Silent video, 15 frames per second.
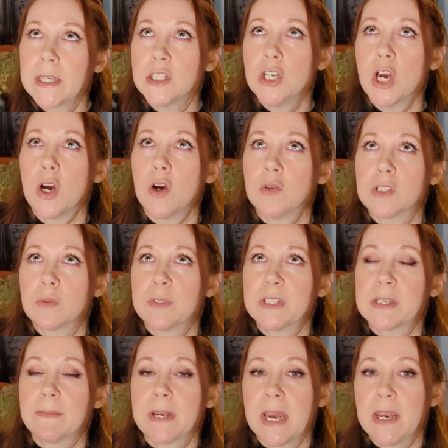note with
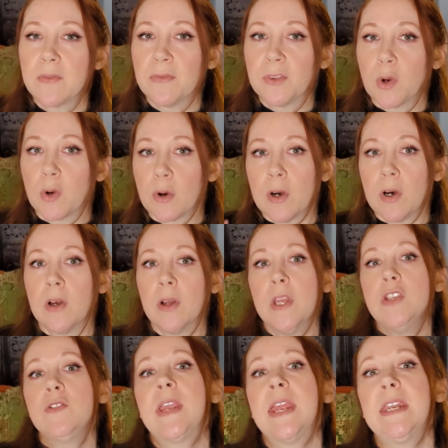some kind of floral.
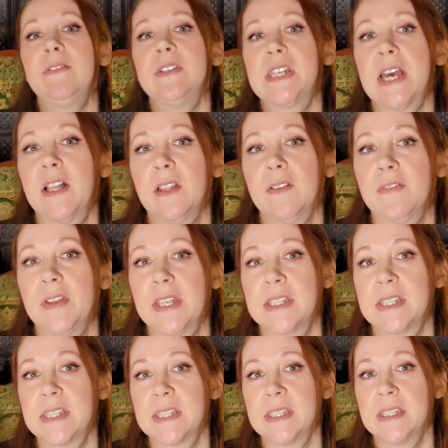You can't even tell if
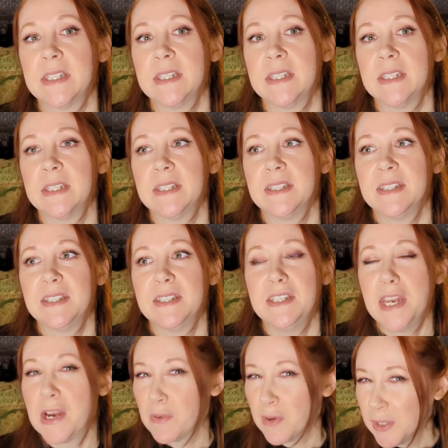it's
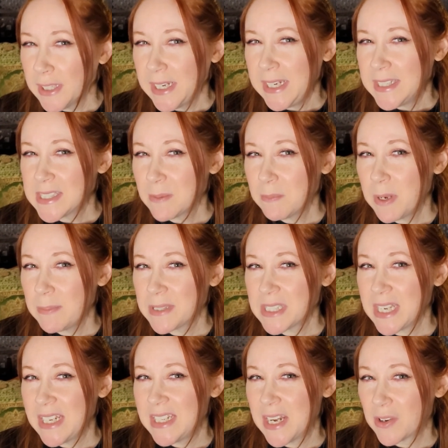neroli. Some people
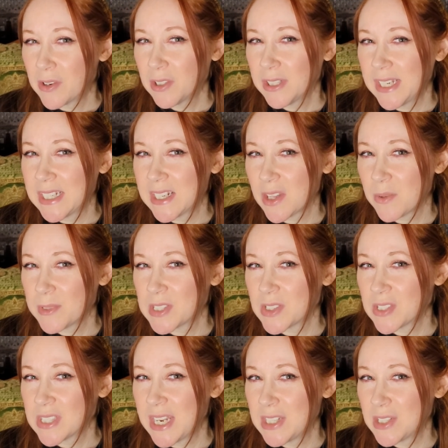say neroli and other ones are
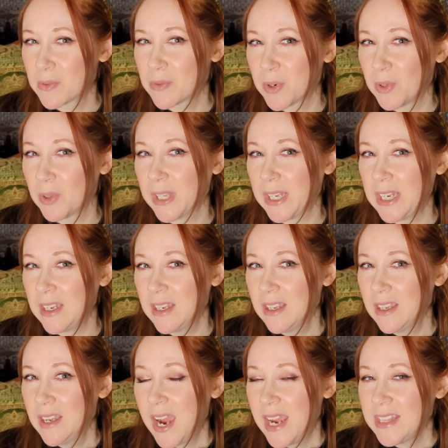saying neroli.
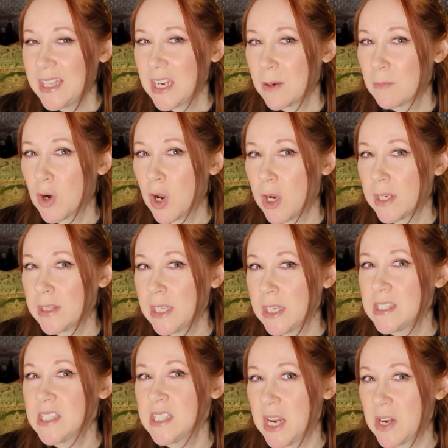I think I'm wrong. I think
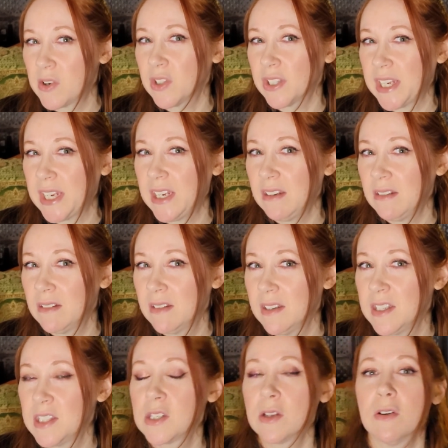it's neroli.
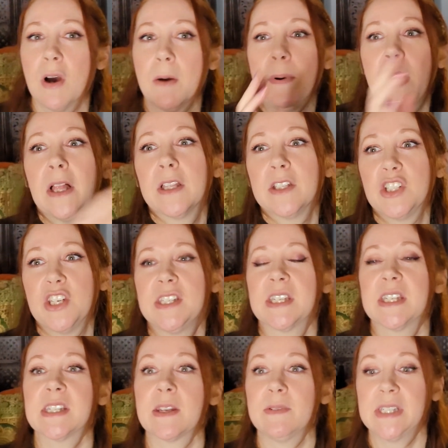So apologies
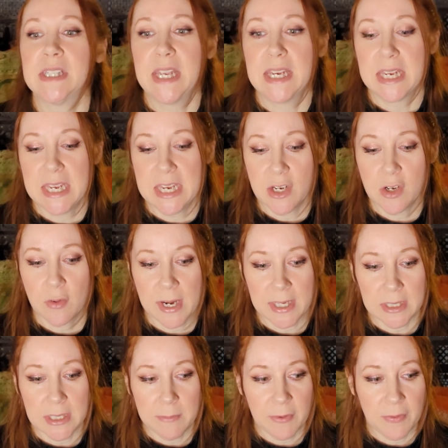because I was saying it
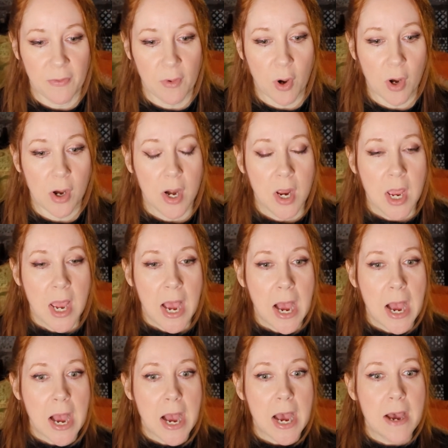incorrectly before.
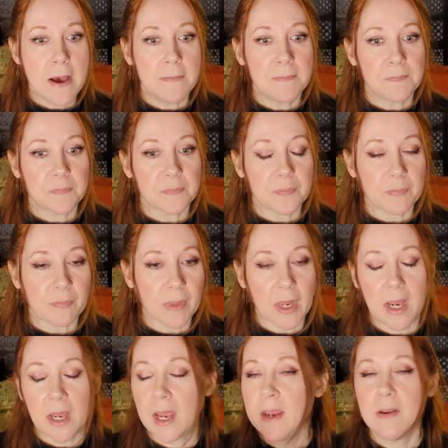I
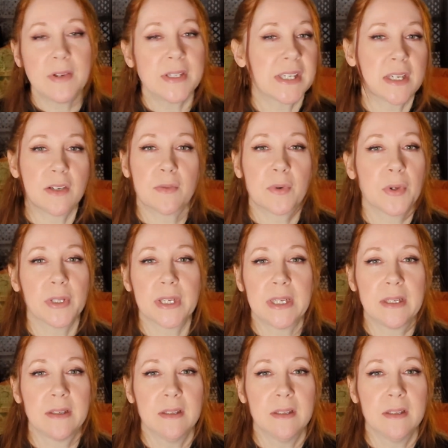always said neroli.